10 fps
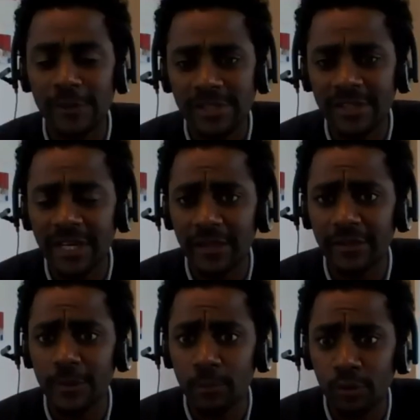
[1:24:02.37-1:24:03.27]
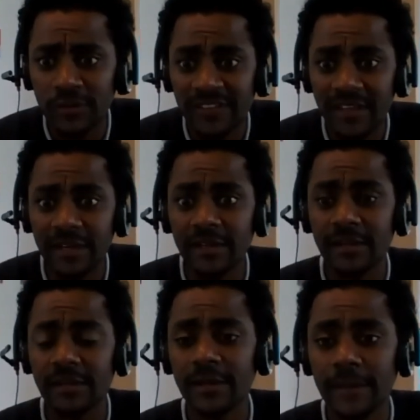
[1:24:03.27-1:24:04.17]
much. I think another important
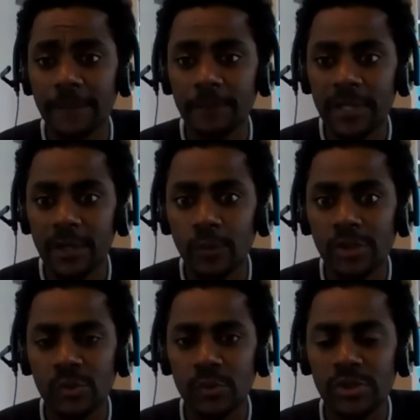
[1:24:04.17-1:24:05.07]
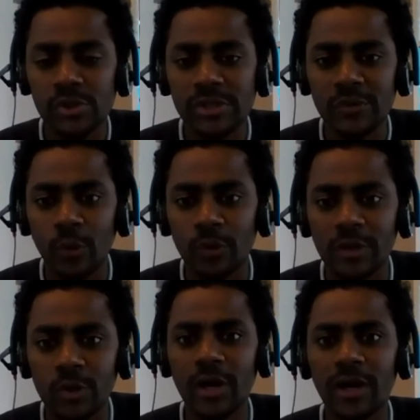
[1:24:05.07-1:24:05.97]
angle, we shouldn't only
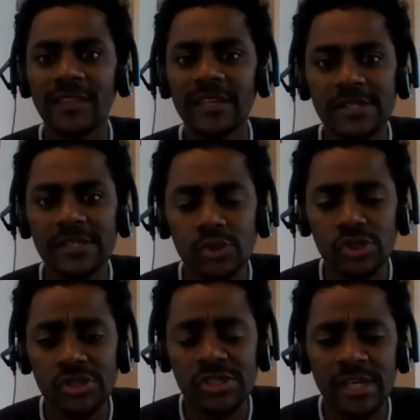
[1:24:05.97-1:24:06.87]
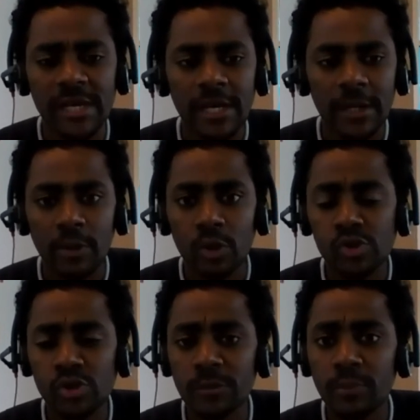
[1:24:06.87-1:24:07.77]
look at the institutions, but
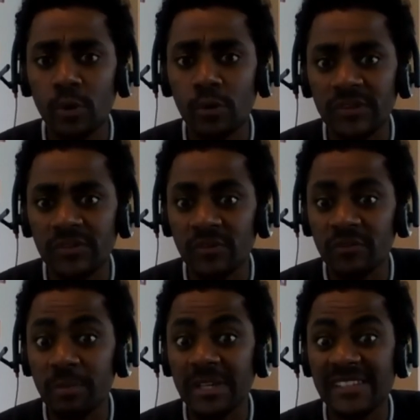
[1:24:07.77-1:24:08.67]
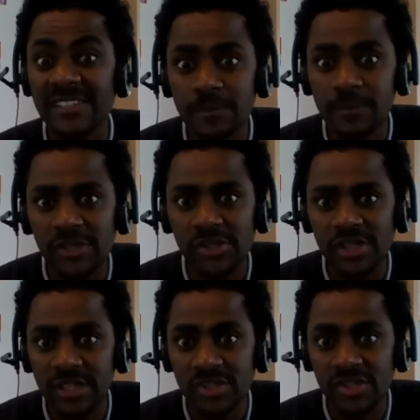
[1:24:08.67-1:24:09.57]
also the process of
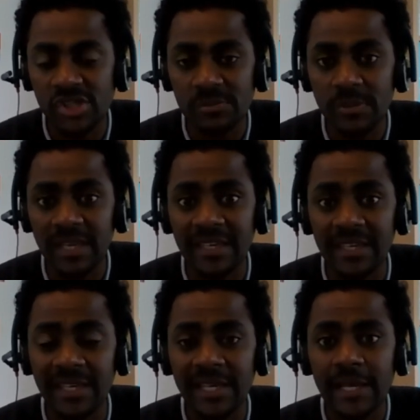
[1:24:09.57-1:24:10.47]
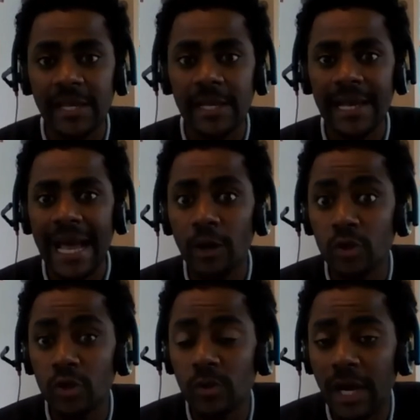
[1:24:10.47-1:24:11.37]
participation in decision making, How
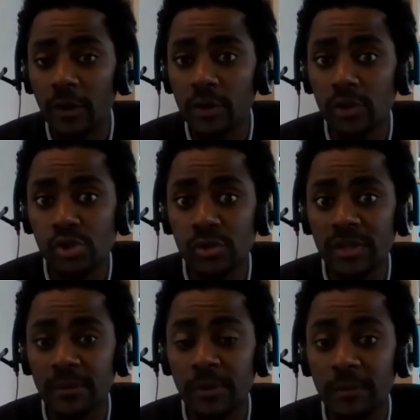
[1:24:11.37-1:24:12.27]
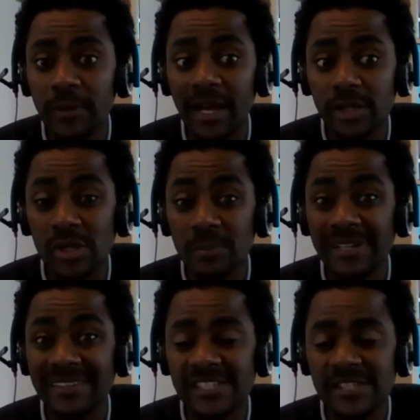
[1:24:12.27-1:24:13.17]
do you ensure that people actually
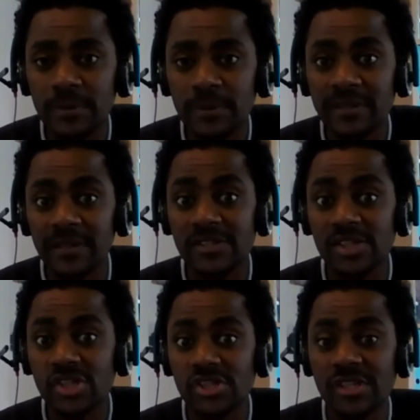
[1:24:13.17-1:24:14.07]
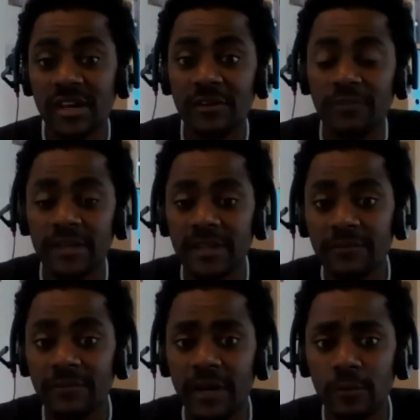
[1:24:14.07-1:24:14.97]
participate in decisions that affect the
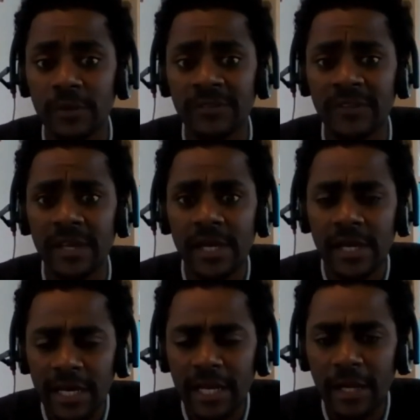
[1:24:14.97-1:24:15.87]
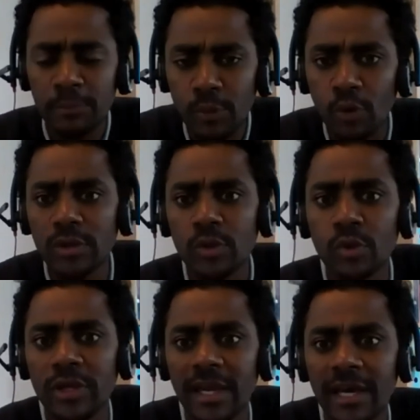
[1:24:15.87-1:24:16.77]
environment? And broadly
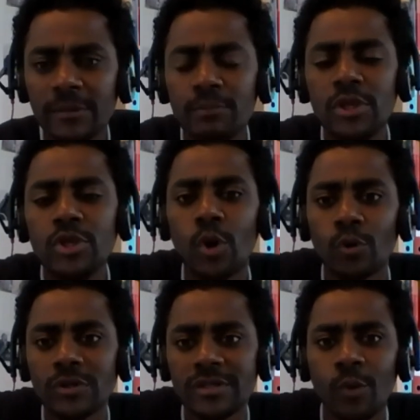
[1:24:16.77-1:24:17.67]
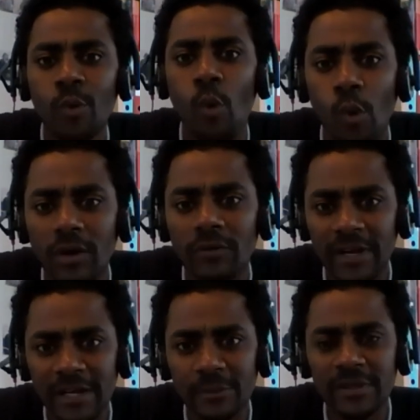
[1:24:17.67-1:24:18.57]
looking at beyond the core
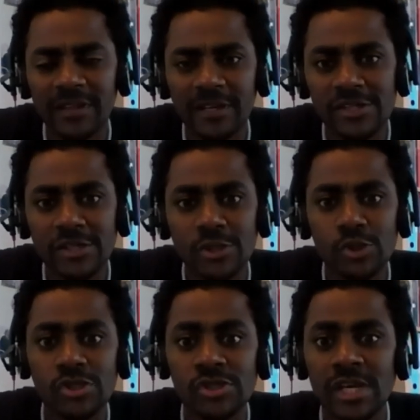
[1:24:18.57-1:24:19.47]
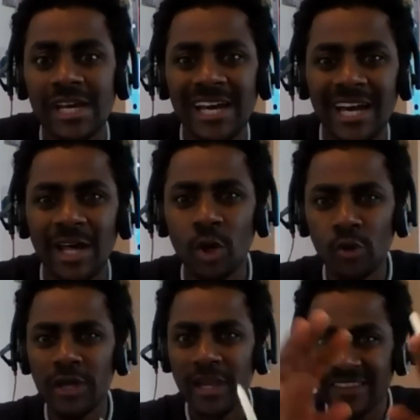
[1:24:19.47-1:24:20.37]
fundamental institutions and
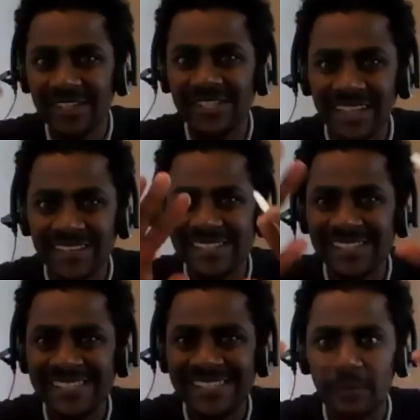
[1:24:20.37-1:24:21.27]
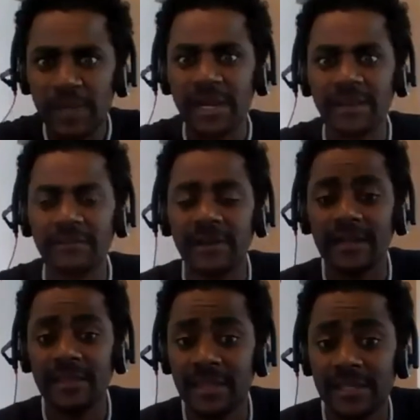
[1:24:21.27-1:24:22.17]
looking at this at the systemic level,
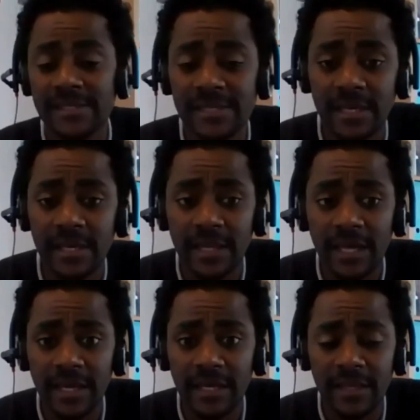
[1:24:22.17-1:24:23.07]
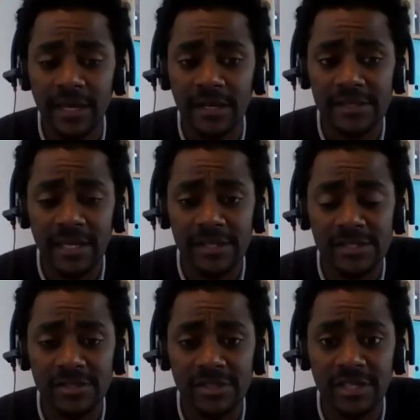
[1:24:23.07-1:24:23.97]
I think that's that
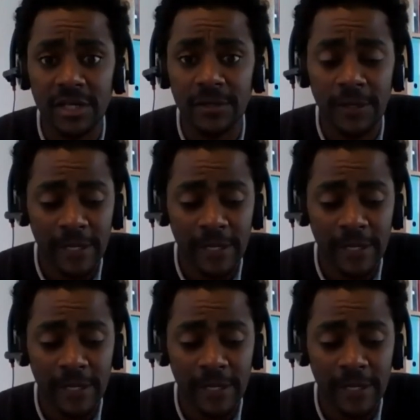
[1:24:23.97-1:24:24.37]
is critical.